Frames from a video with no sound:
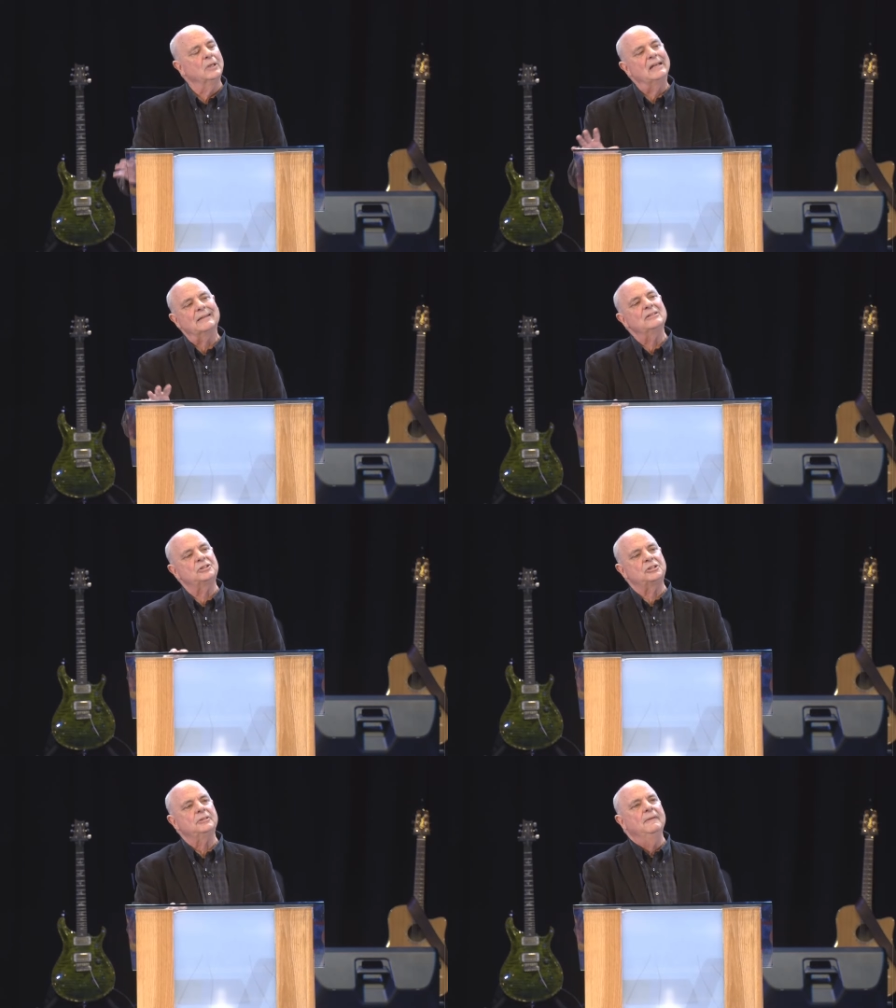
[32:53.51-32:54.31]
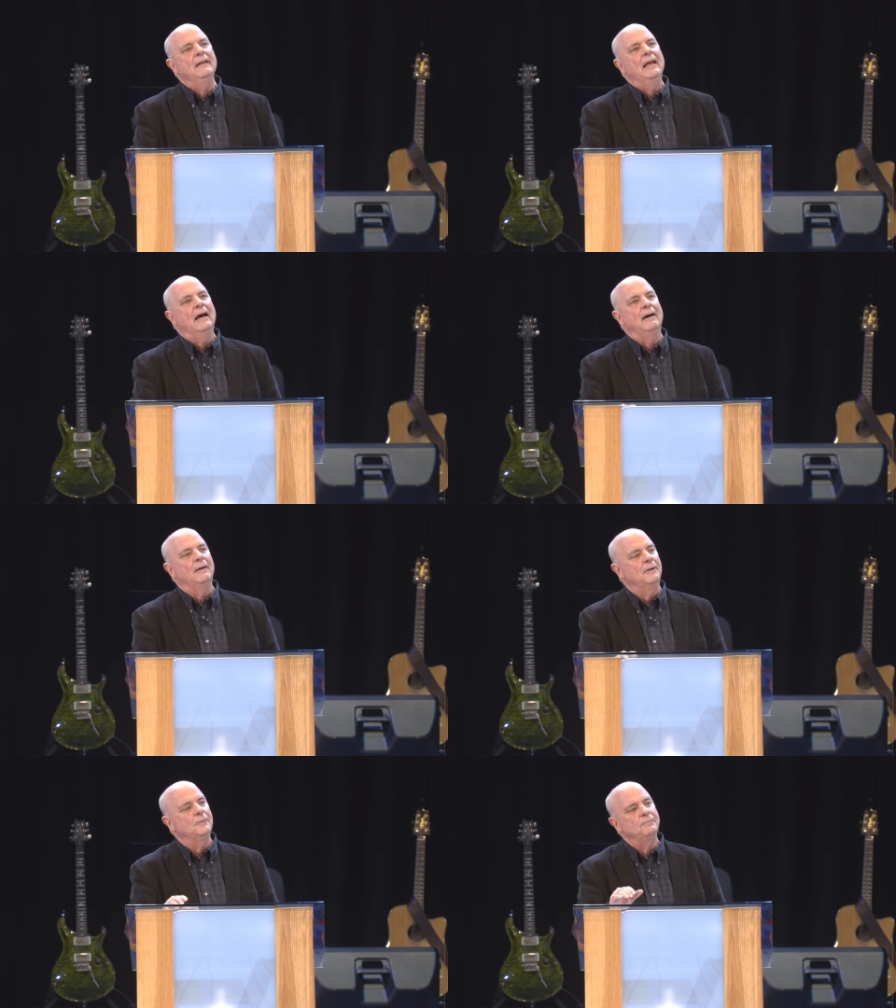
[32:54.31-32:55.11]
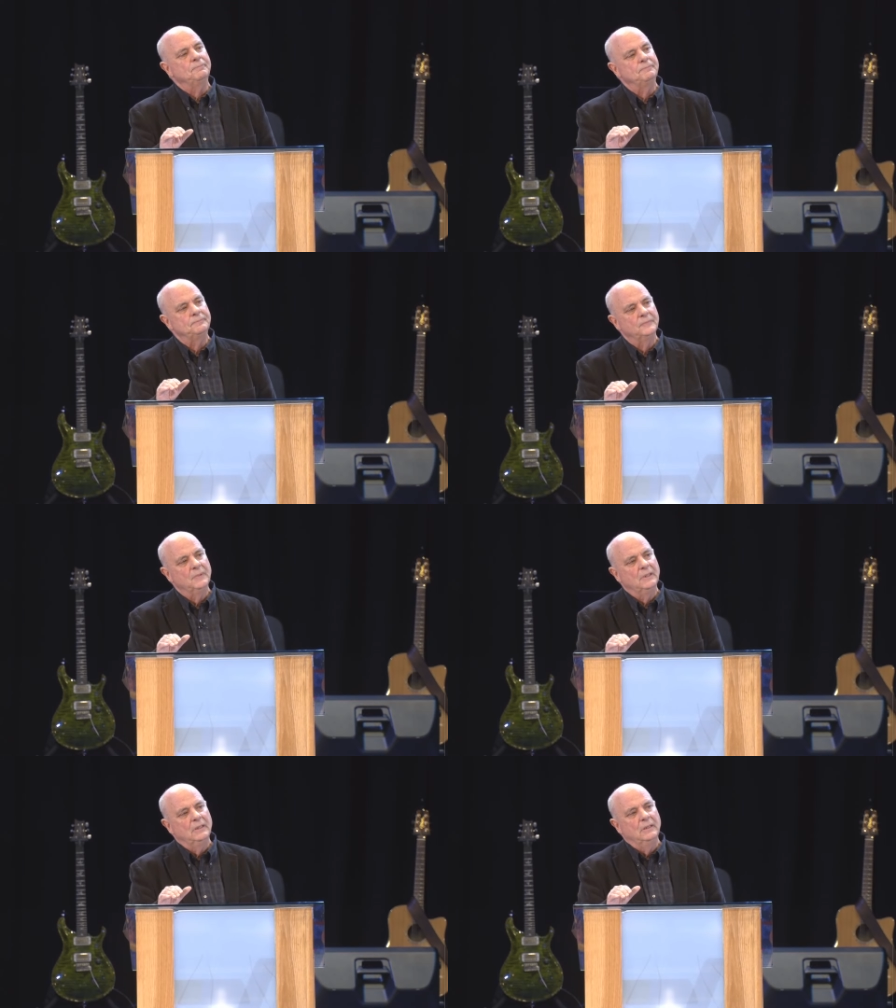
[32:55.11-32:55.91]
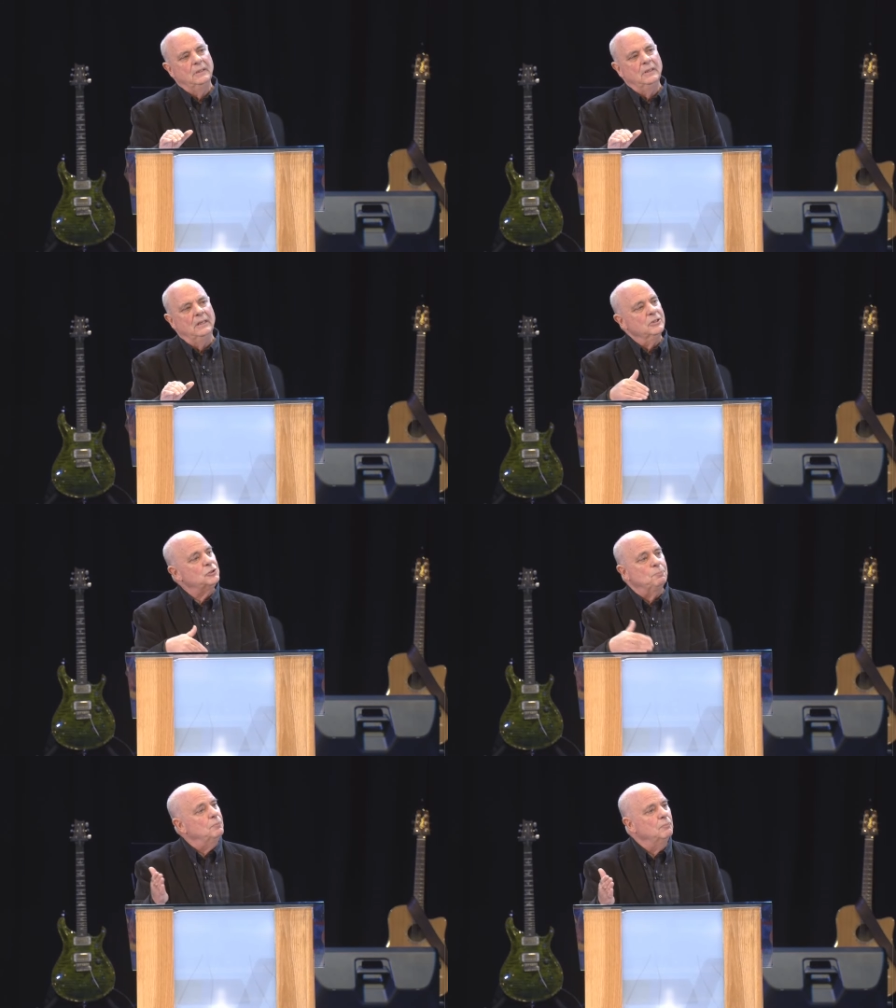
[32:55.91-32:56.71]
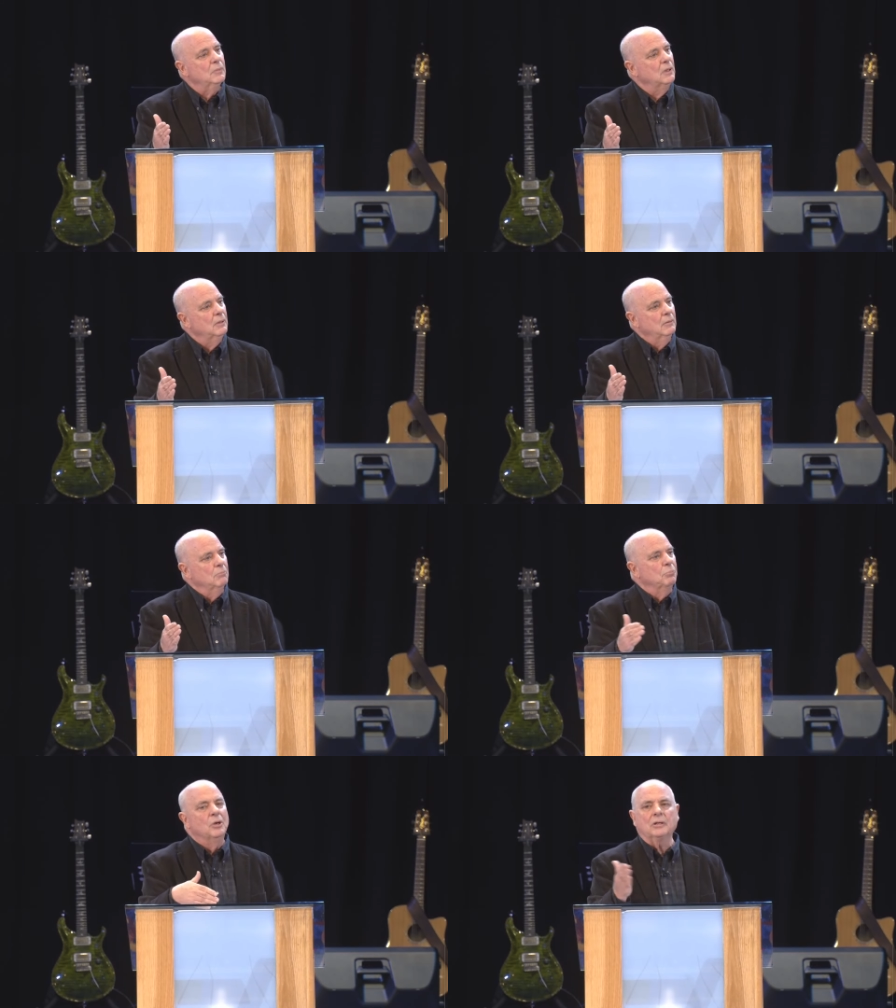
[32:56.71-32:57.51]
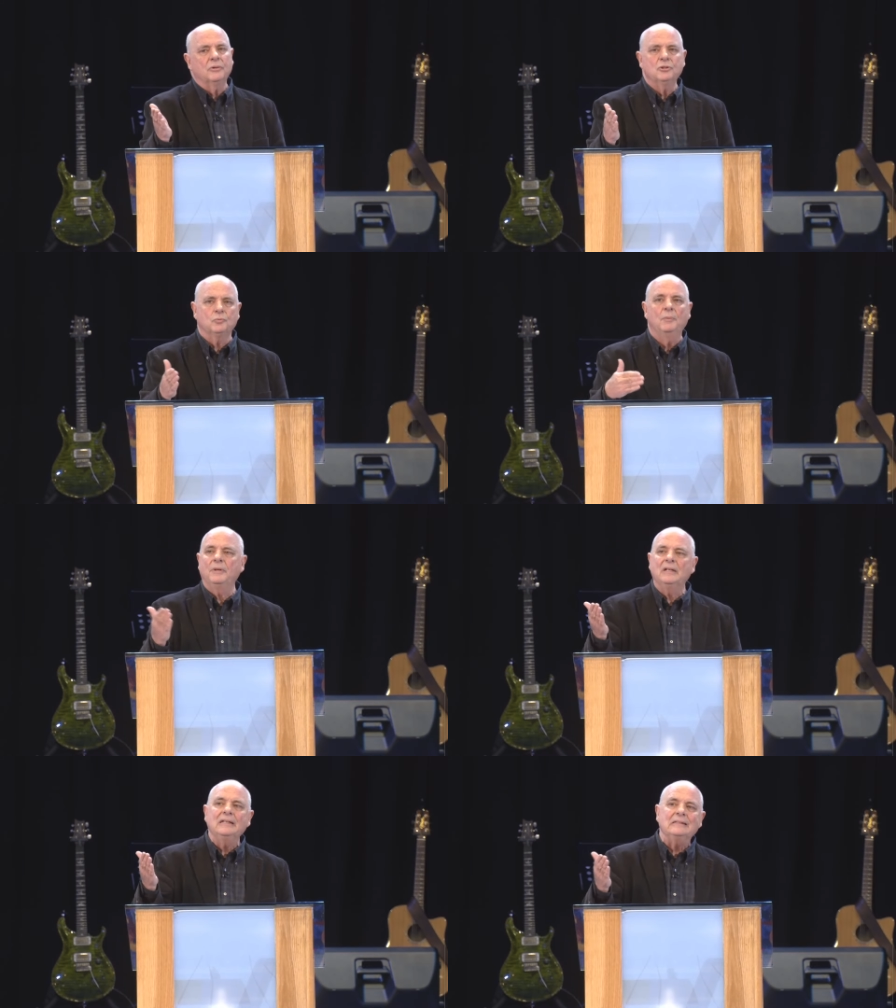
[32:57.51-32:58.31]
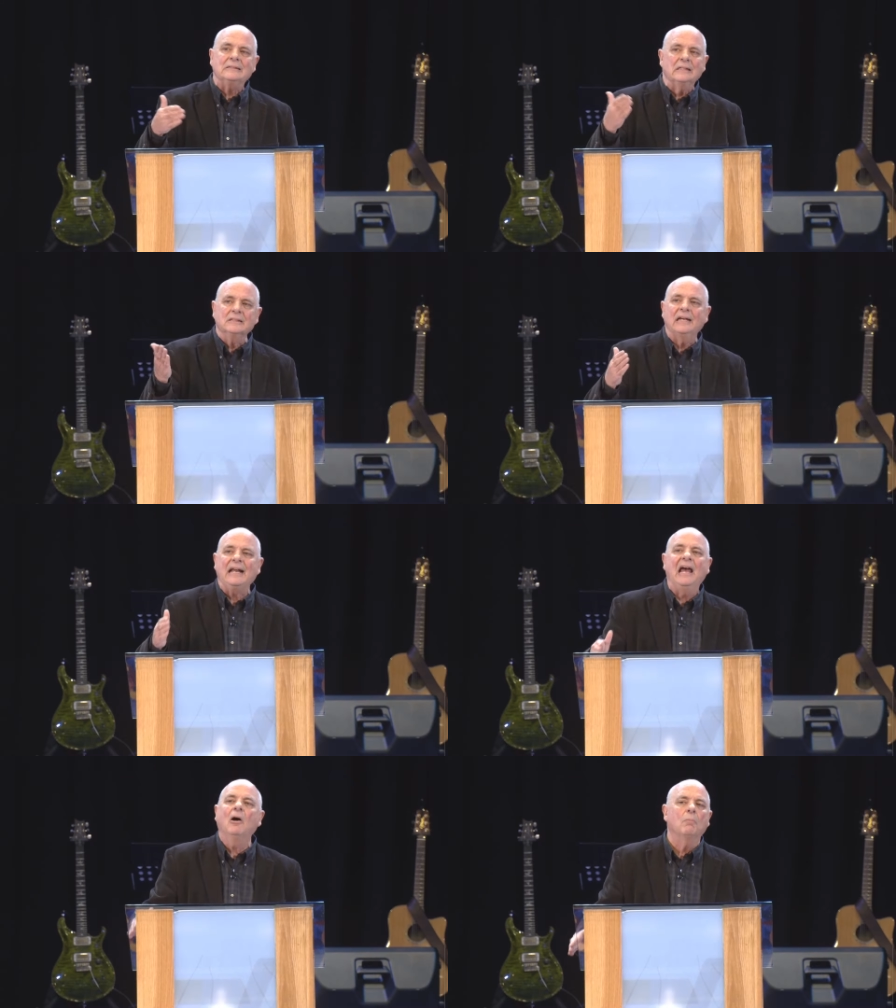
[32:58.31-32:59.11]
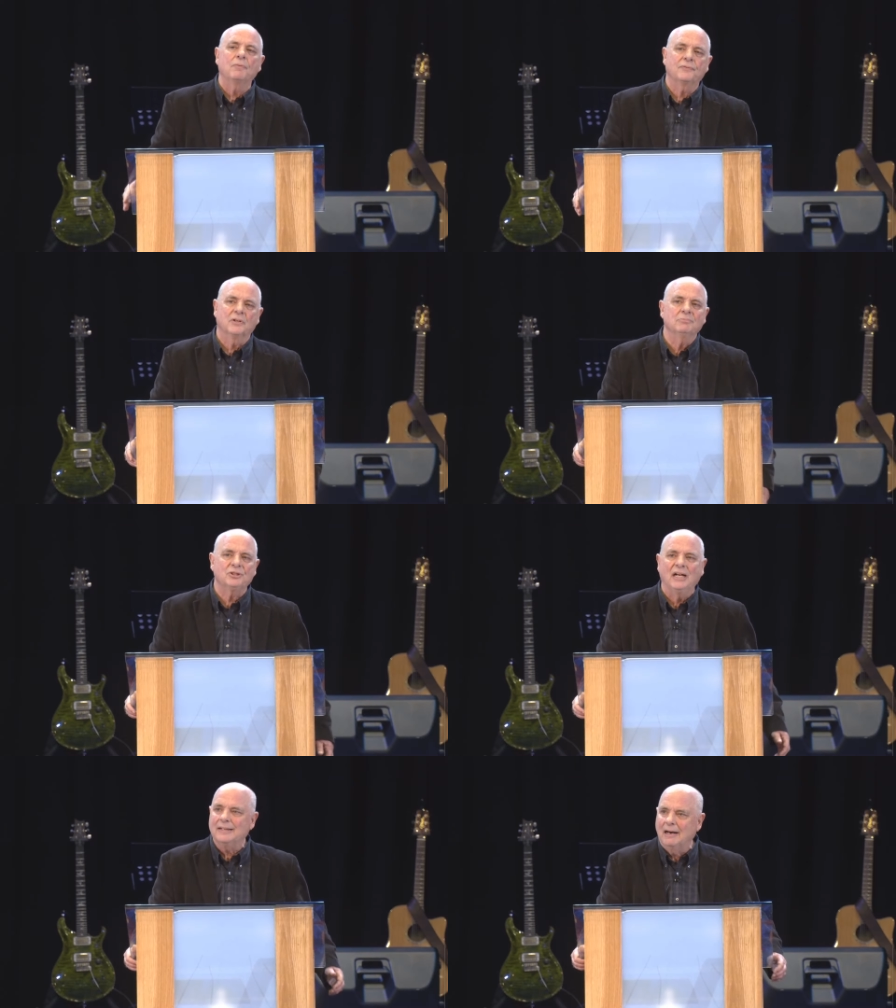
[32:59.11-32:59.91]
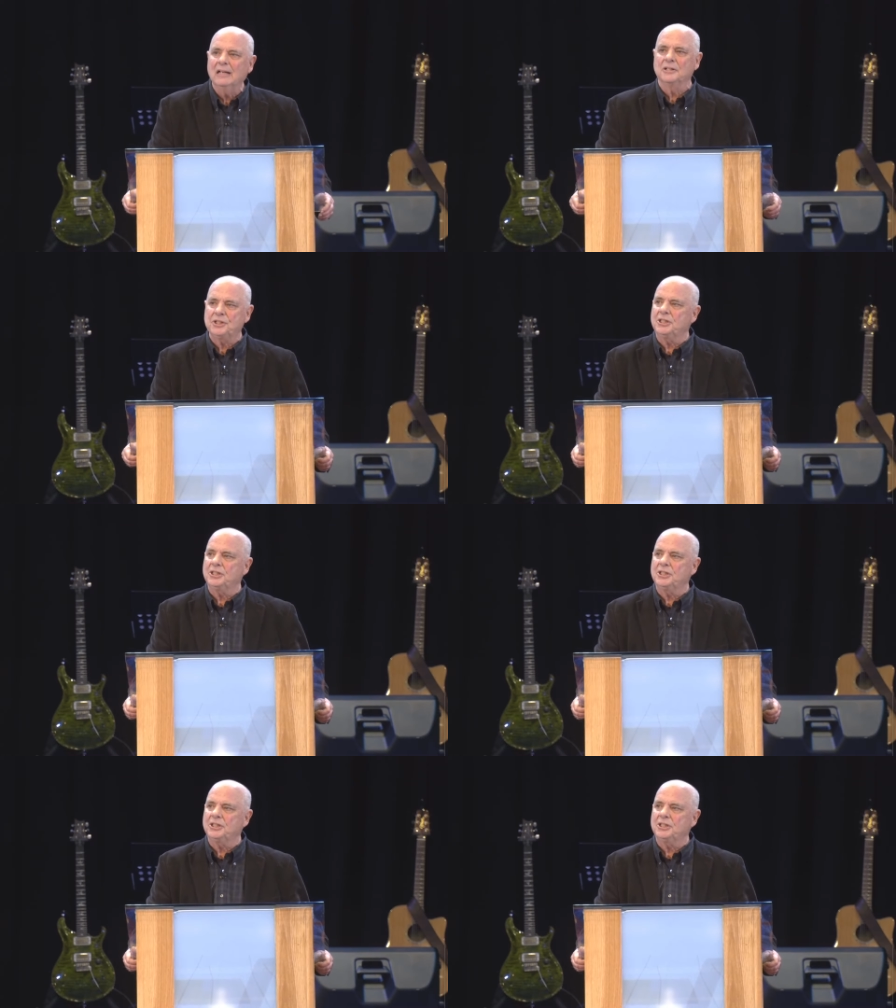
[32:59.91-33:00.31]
Like this, uh, in this book, this woman, she didn't get help from psychology.